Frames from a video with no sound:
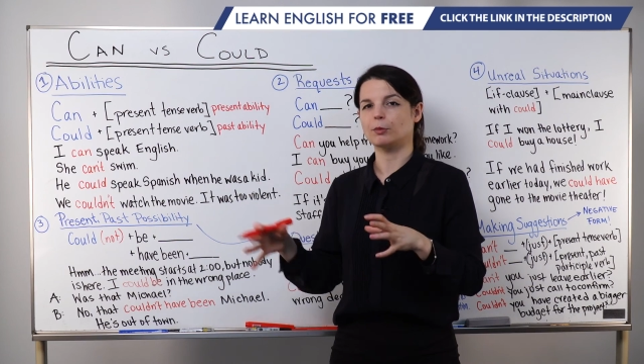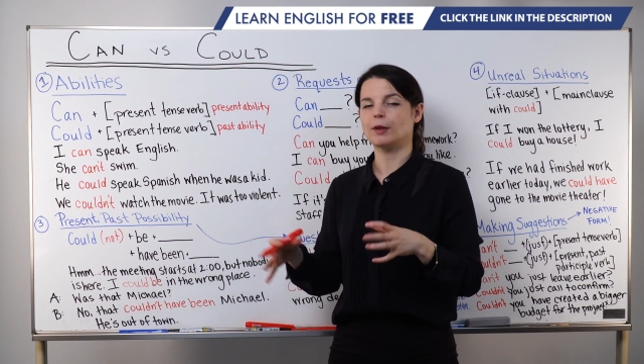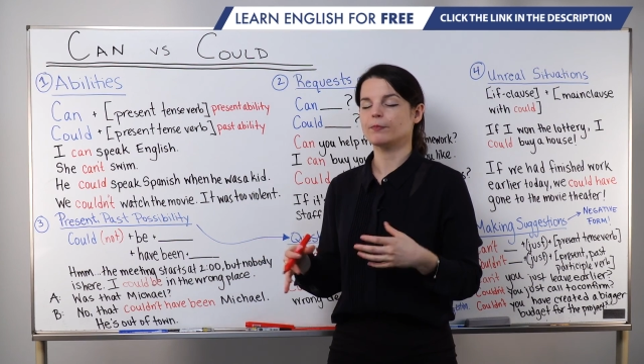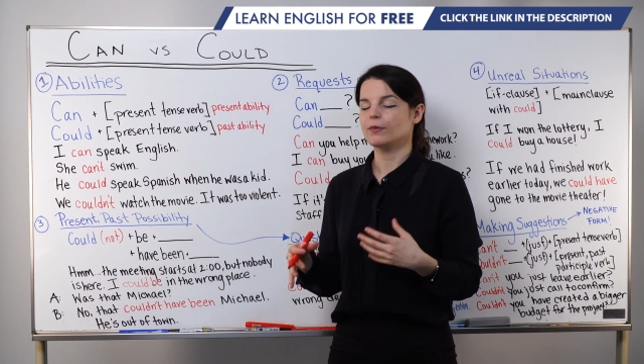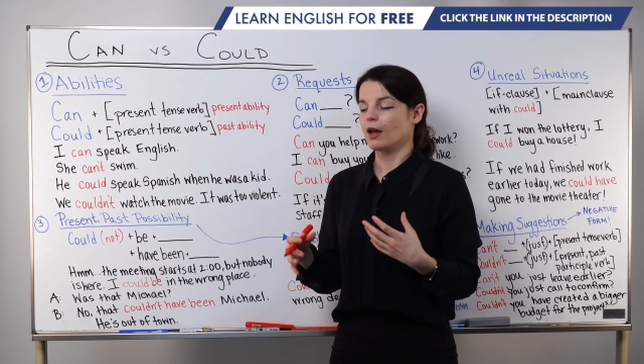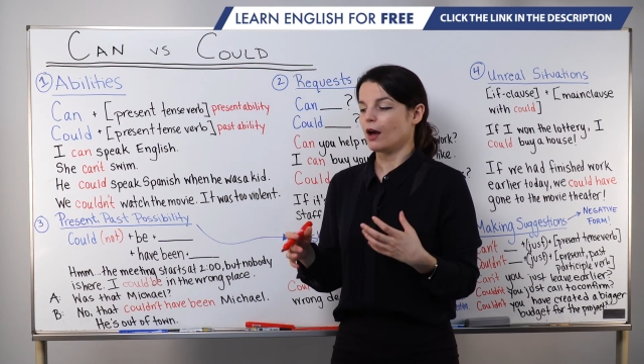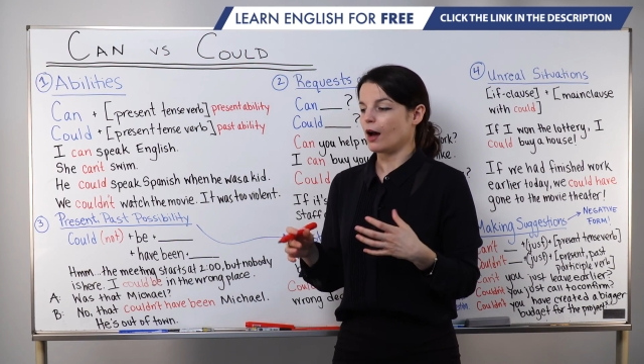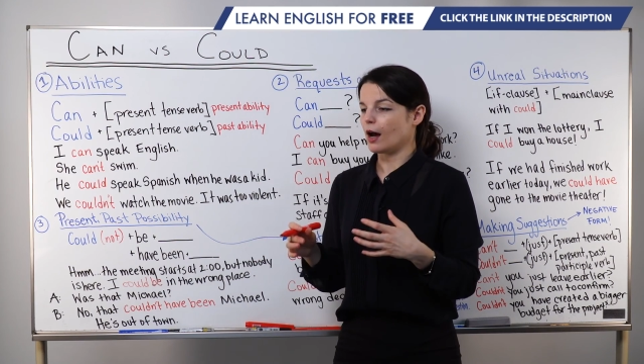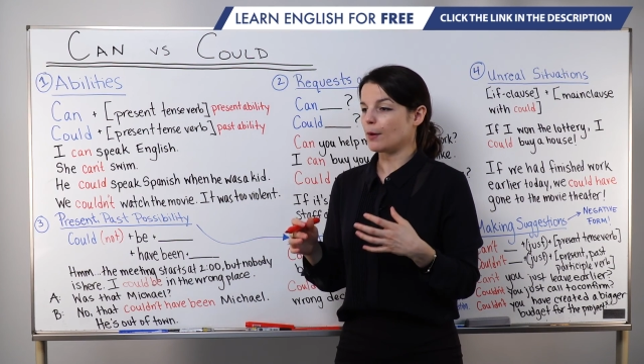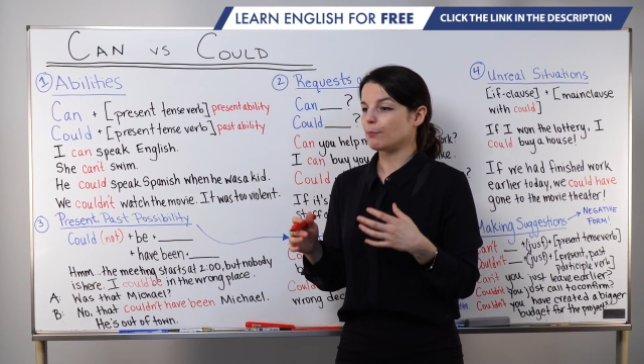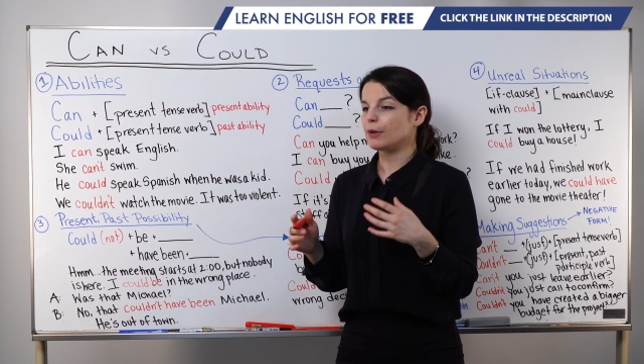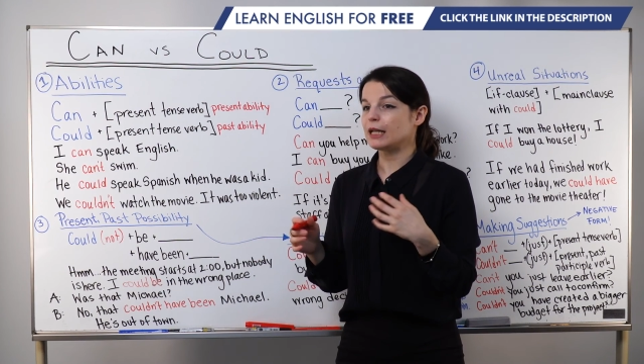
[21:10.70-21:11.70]
bit.
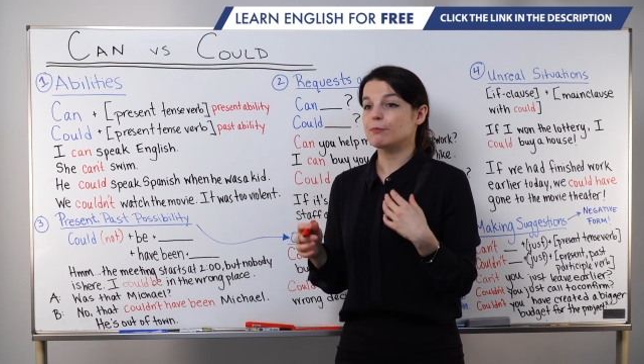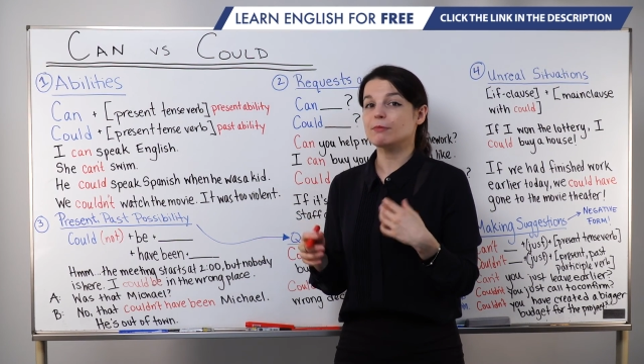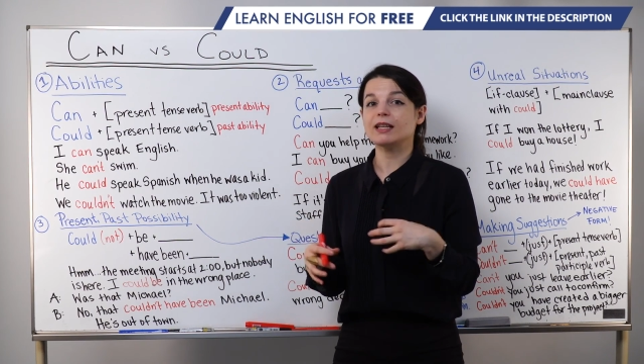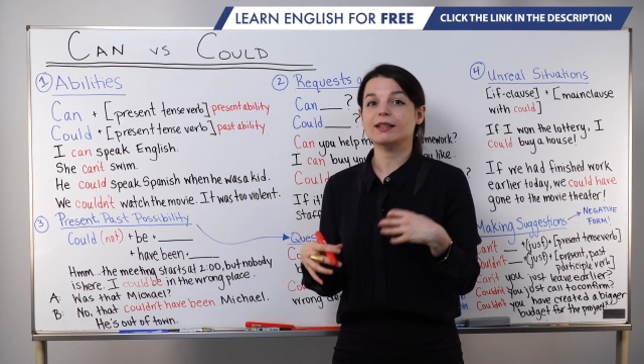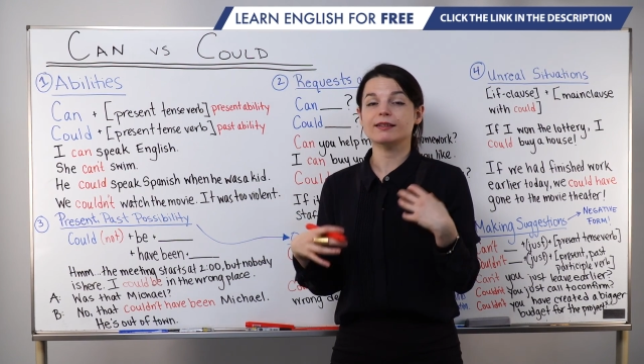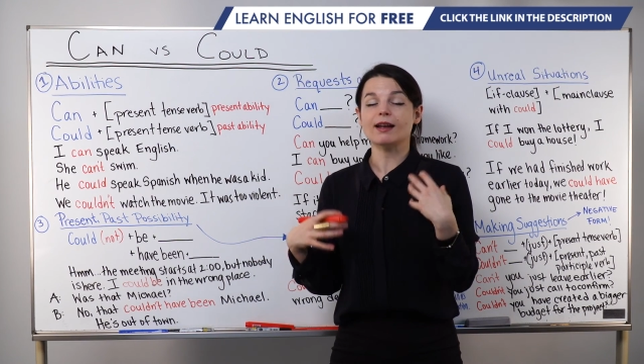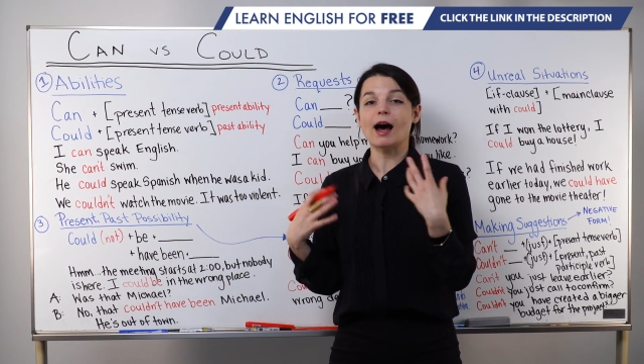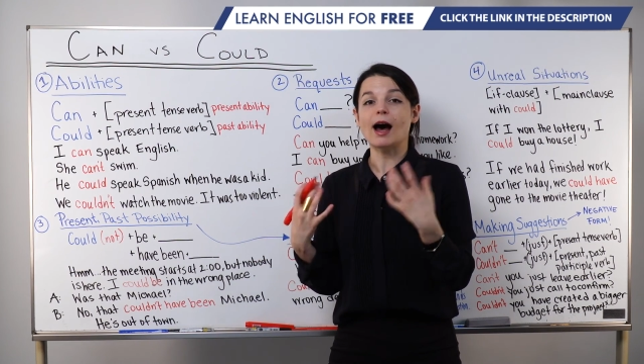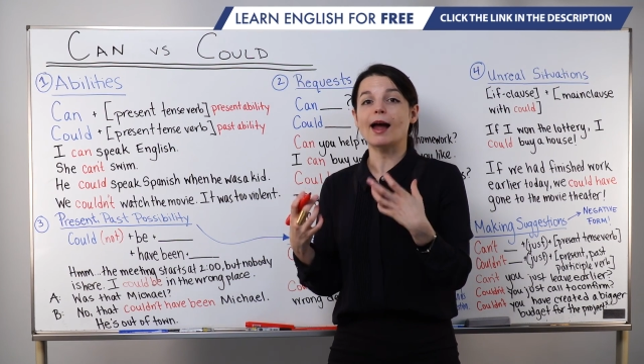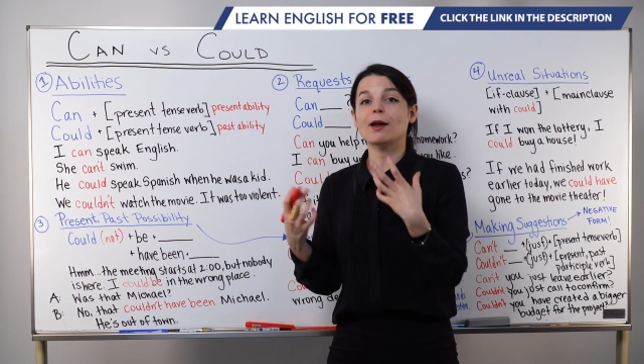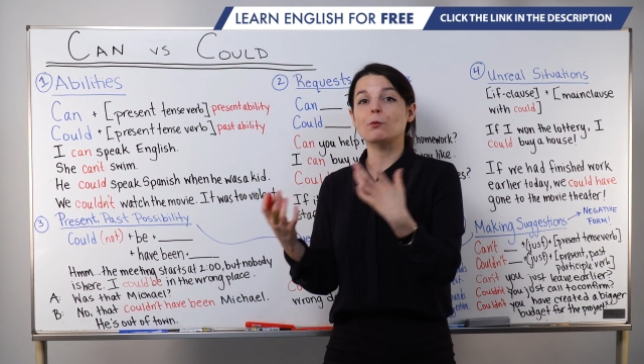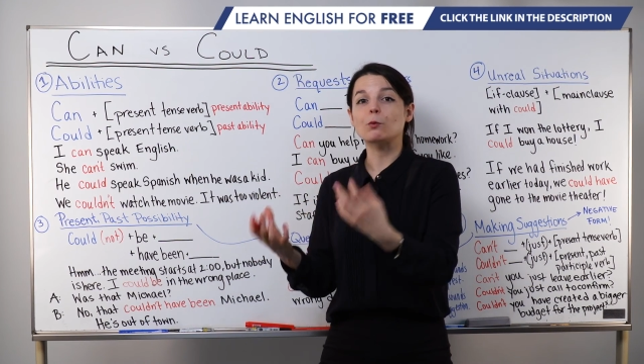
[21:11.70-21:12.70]
Um, but it means
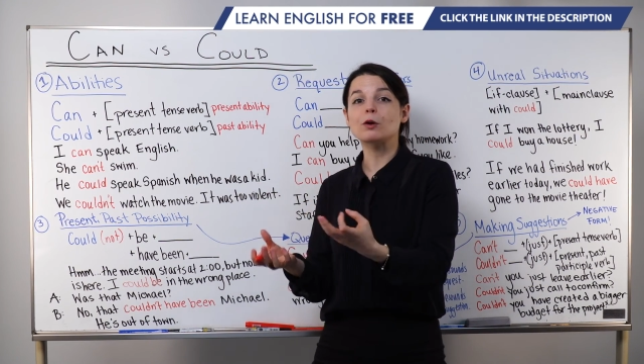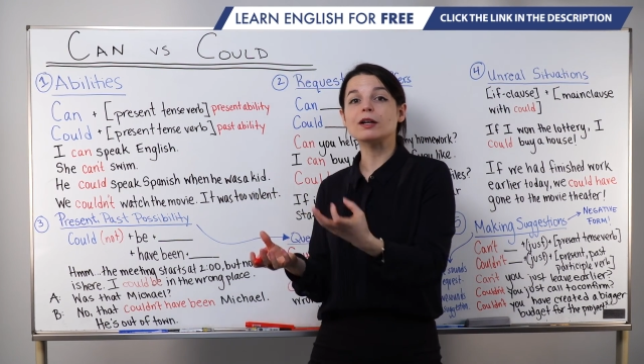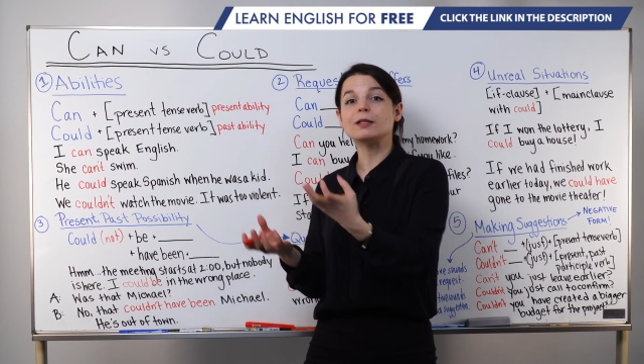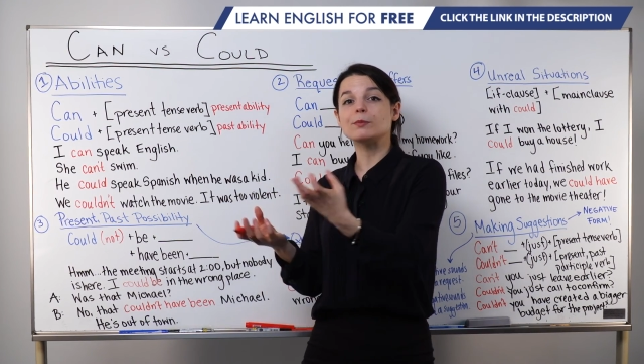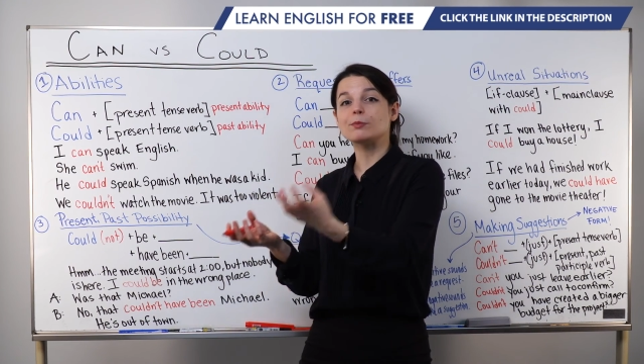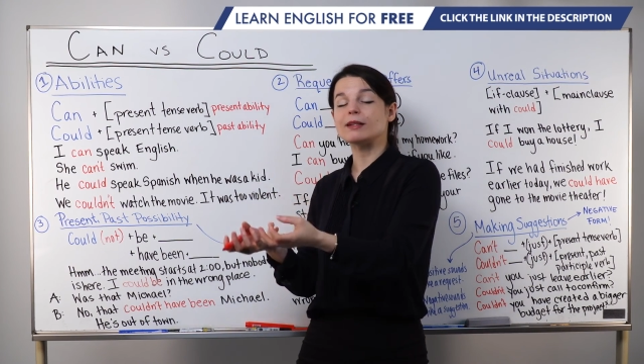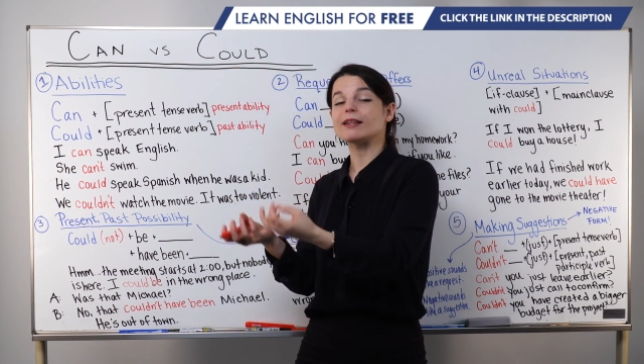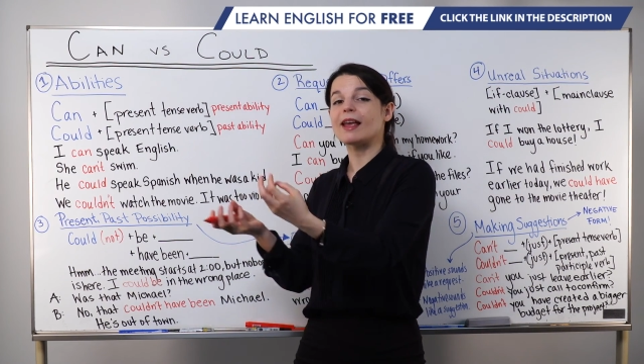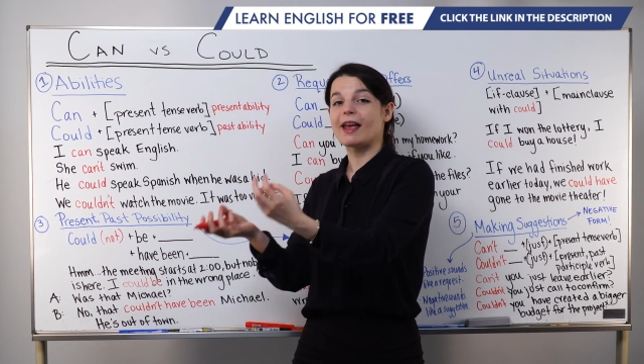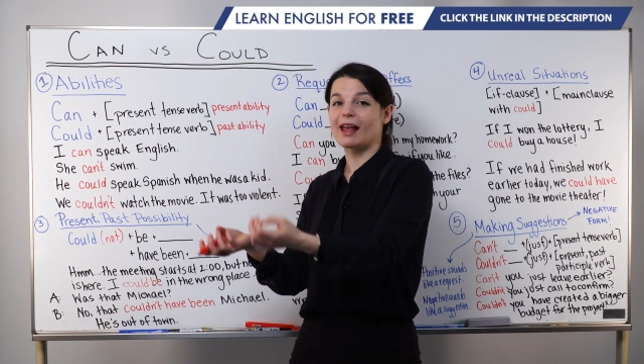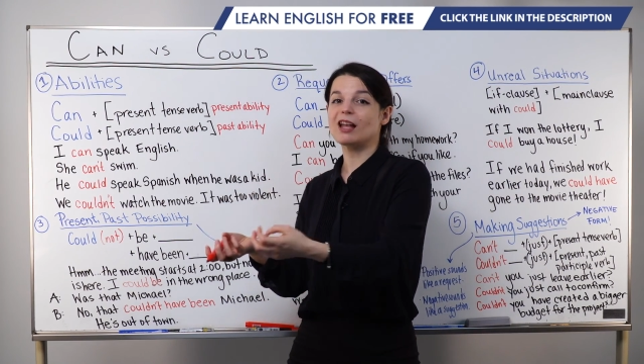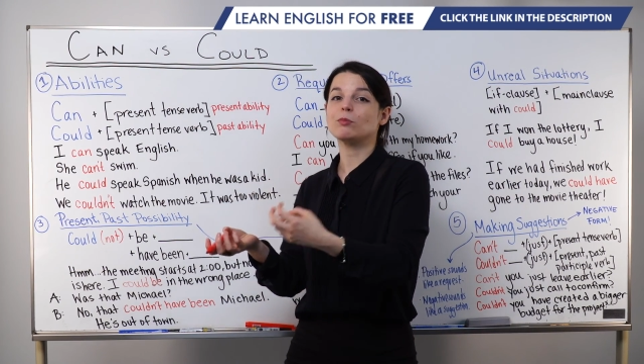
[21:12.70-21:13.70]
I would be
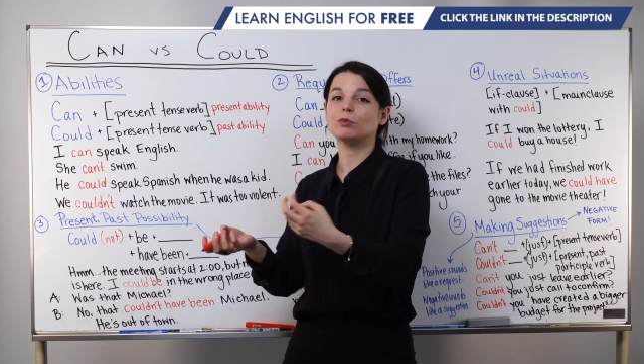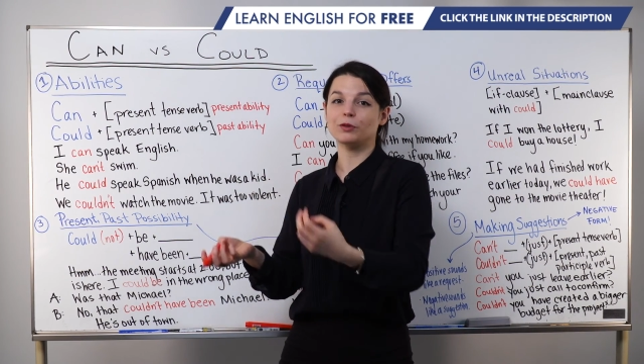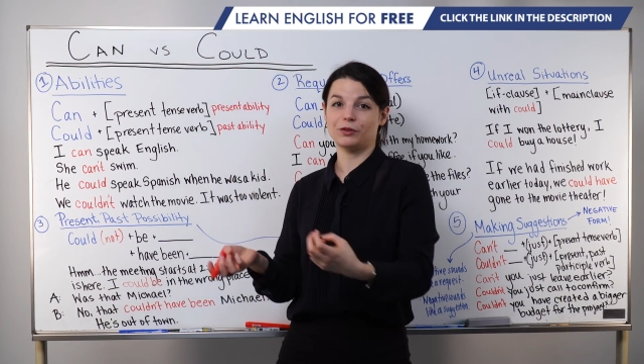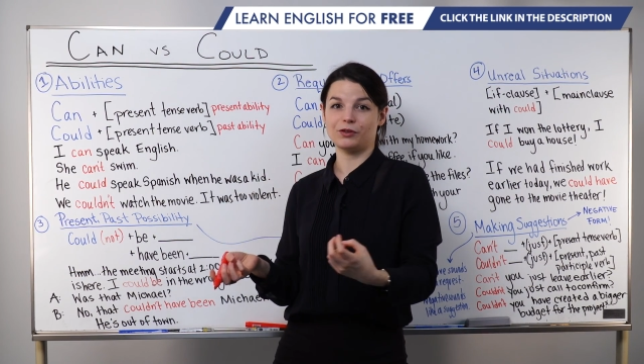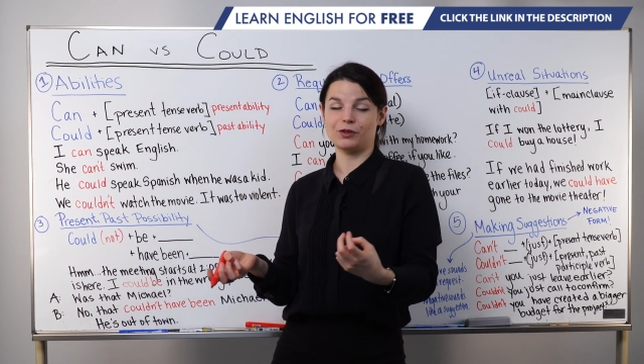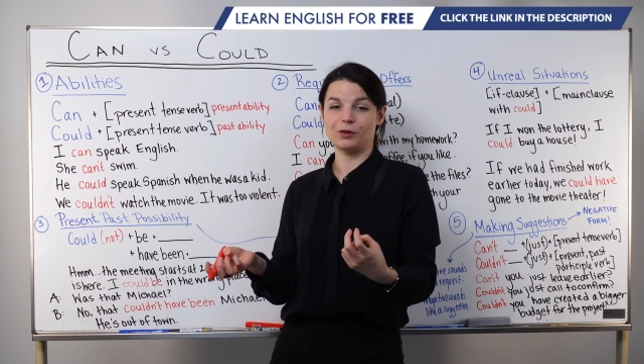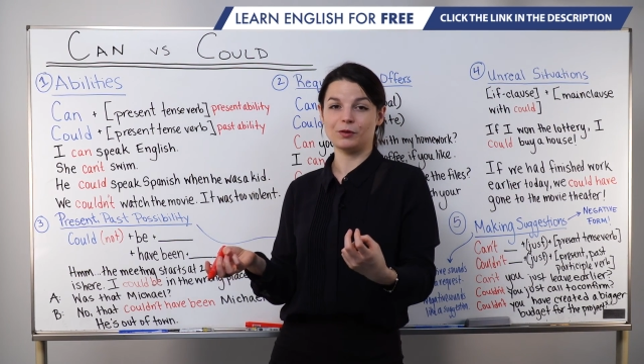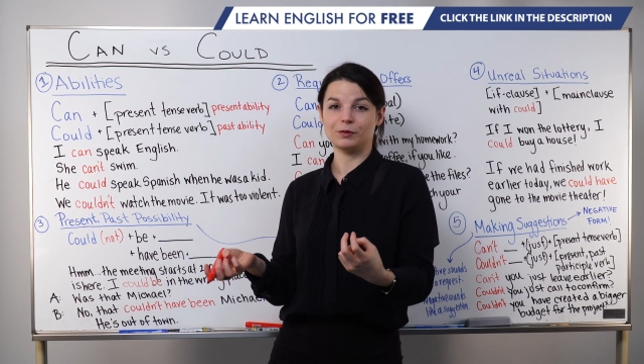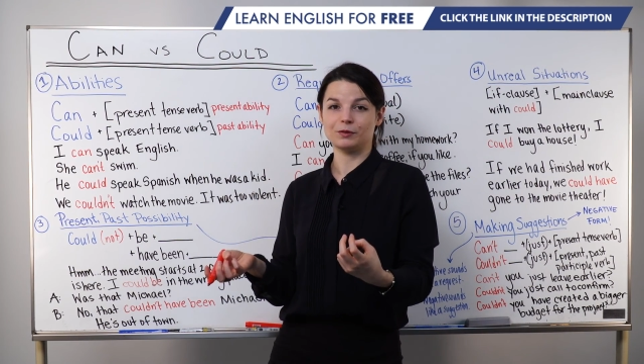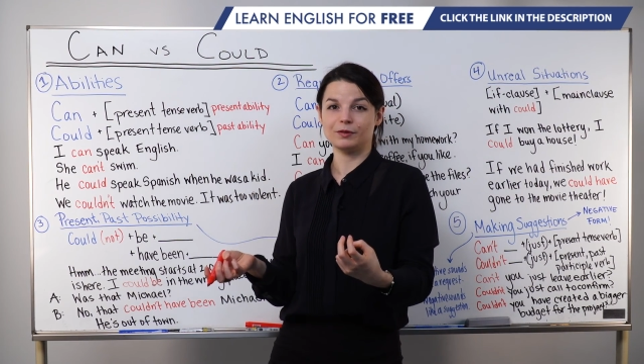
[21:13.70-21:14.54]
able to.